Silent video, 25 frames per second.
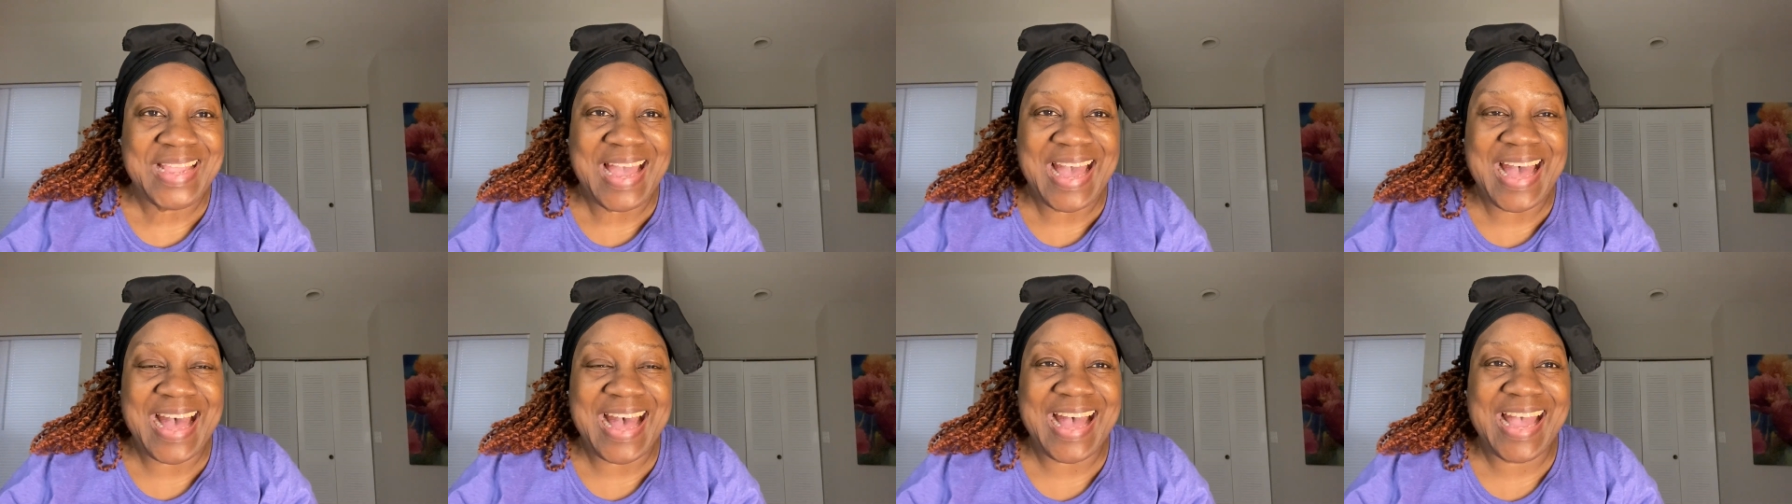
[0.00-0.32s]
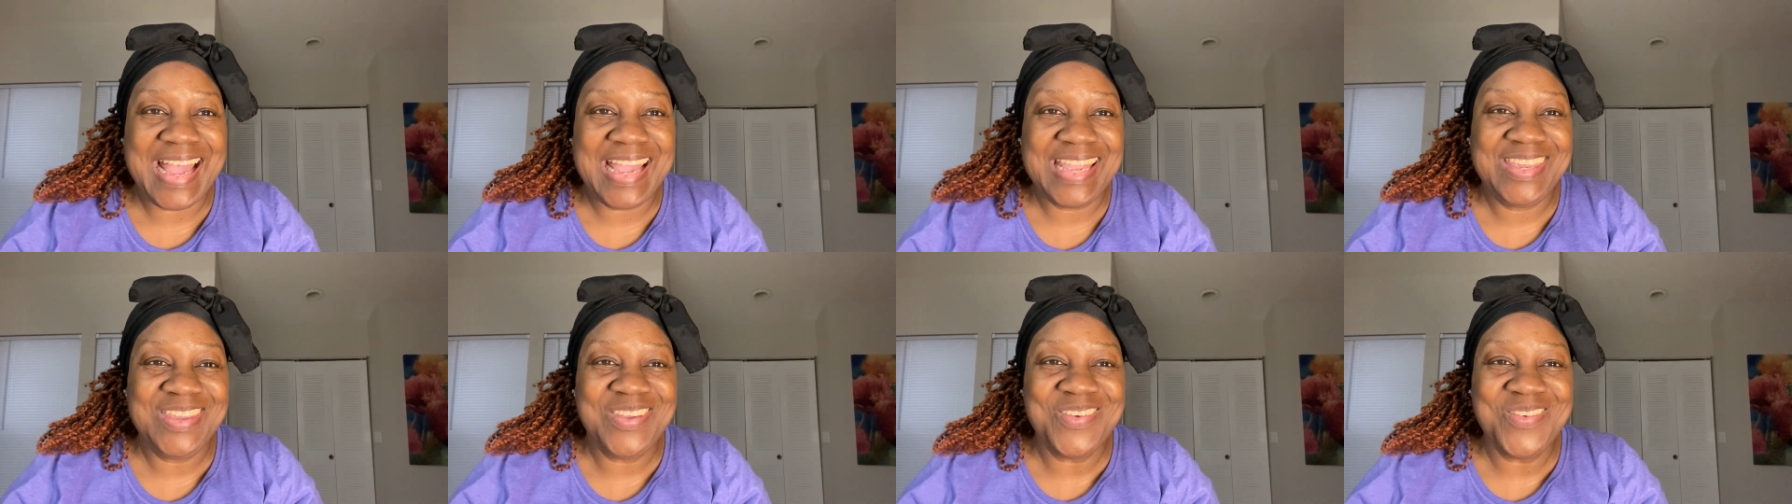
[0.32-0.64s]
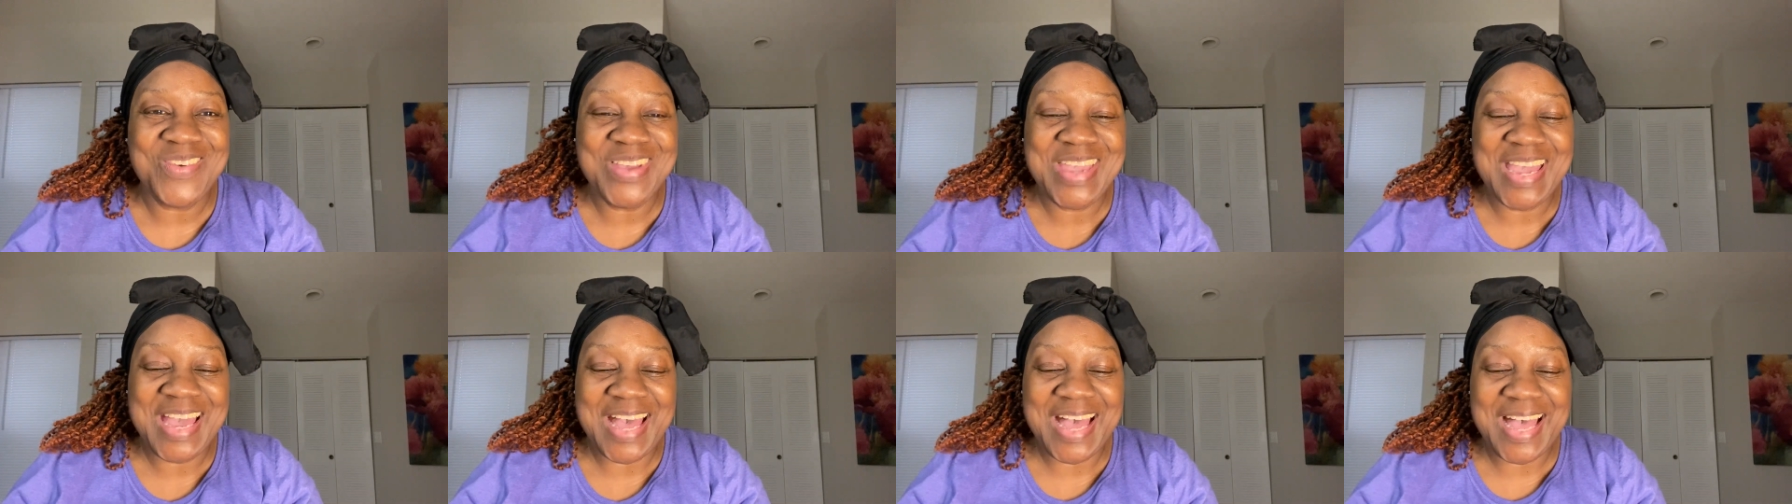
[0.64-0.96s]
Hi,
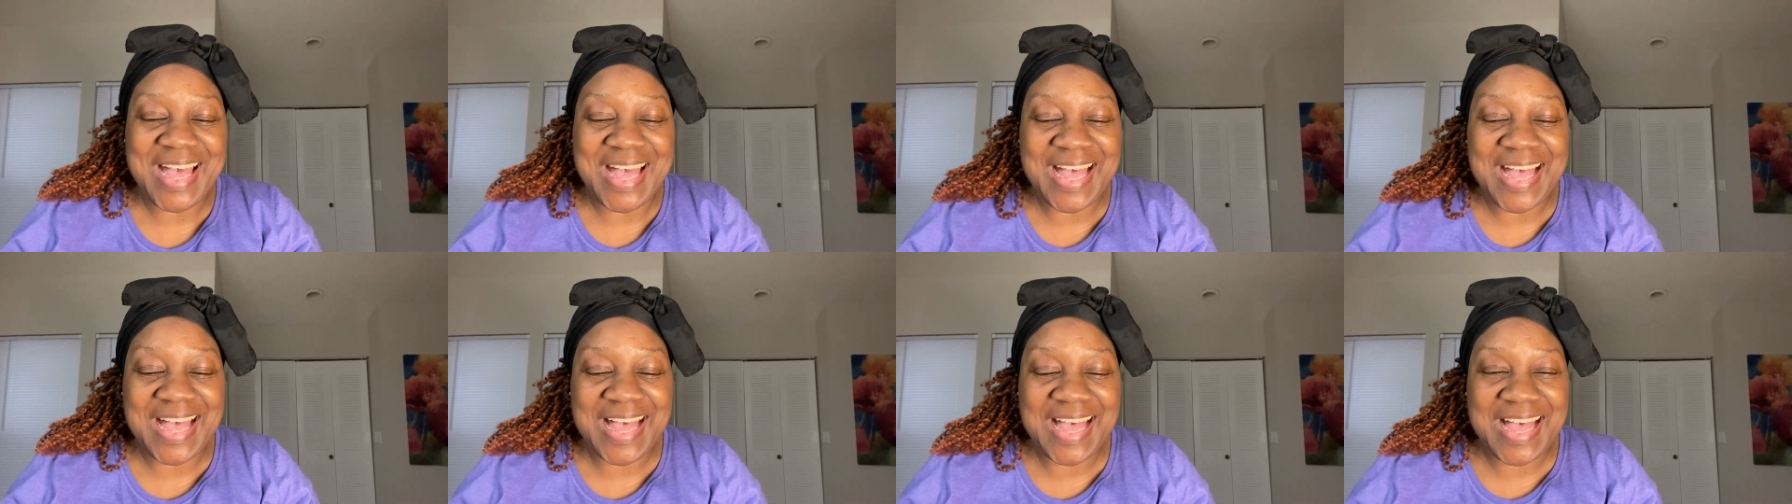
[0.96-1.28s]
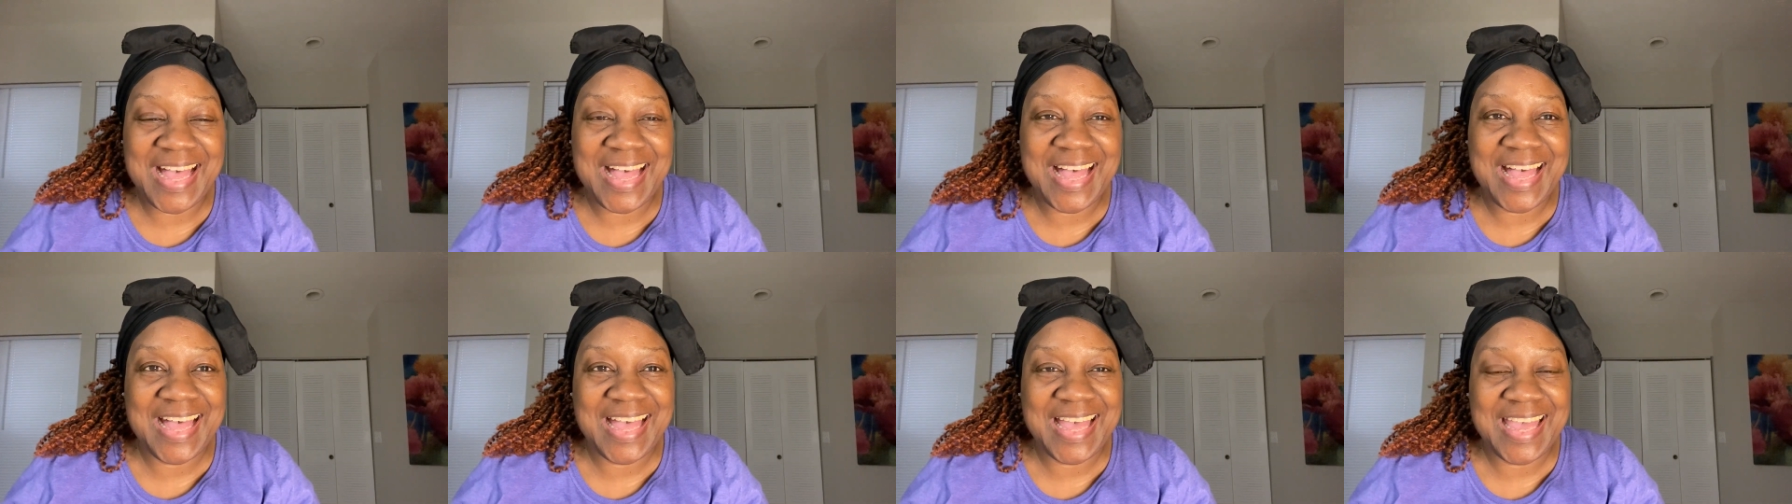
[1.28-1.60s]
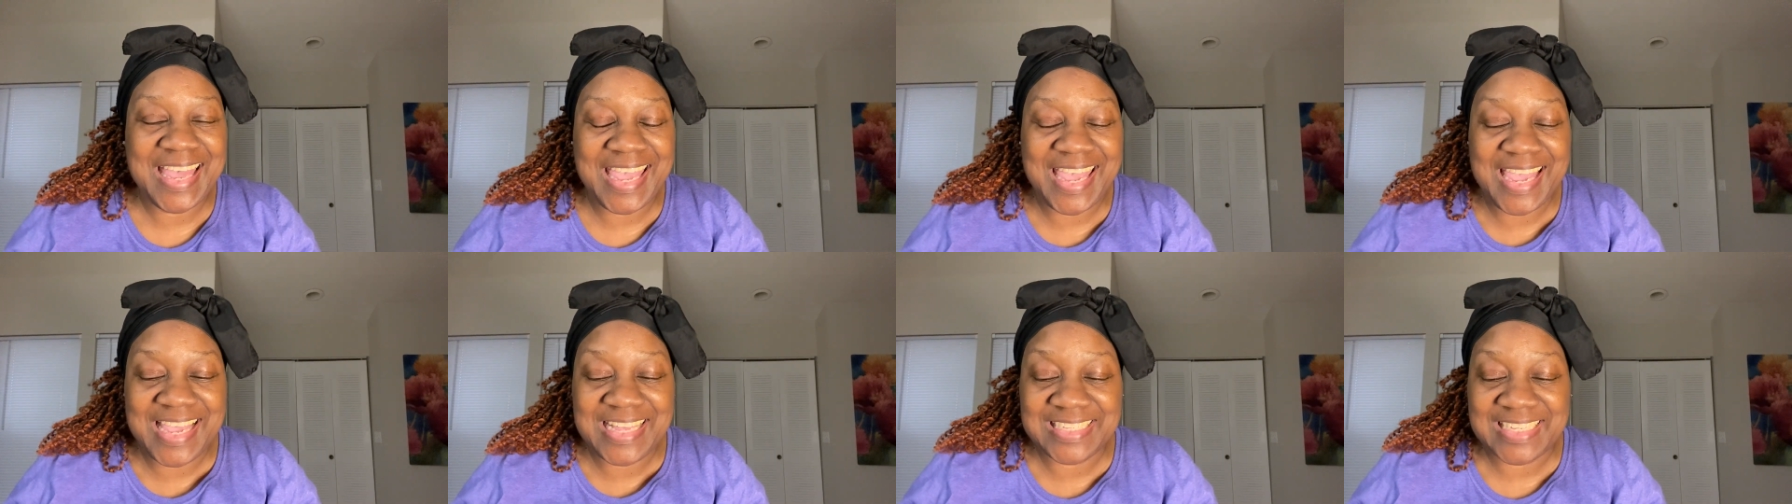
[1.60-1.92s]
you
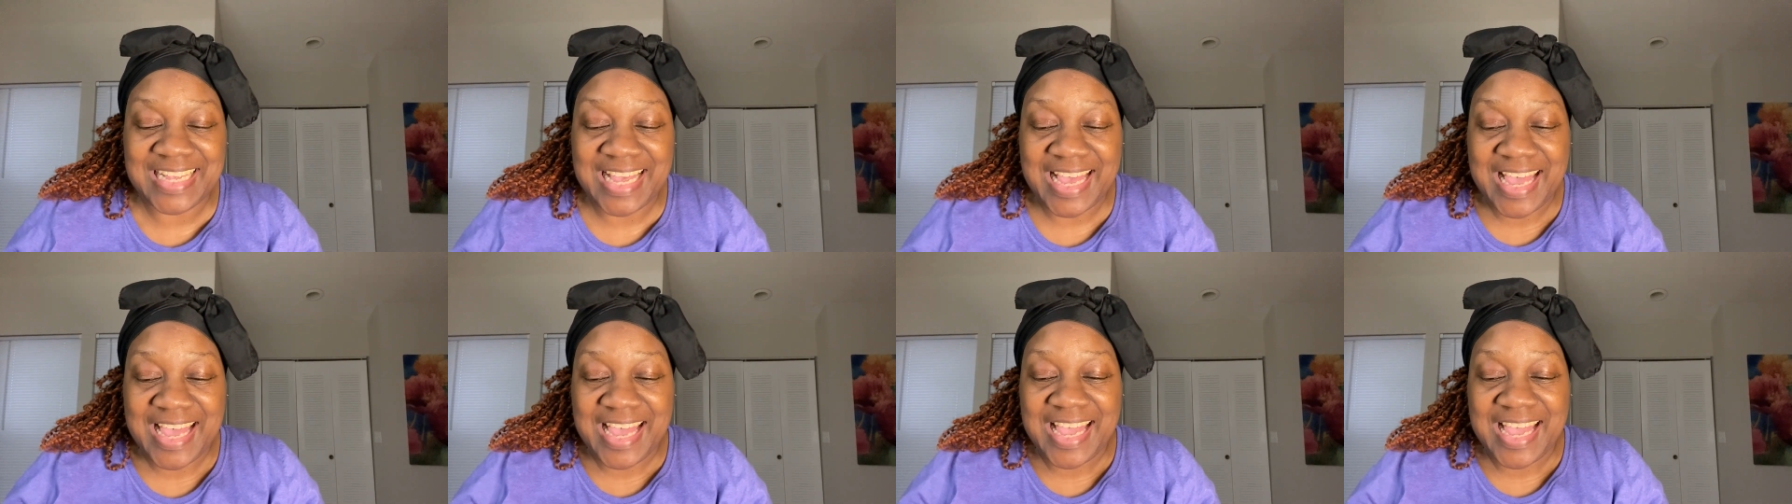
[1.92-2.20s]
guys.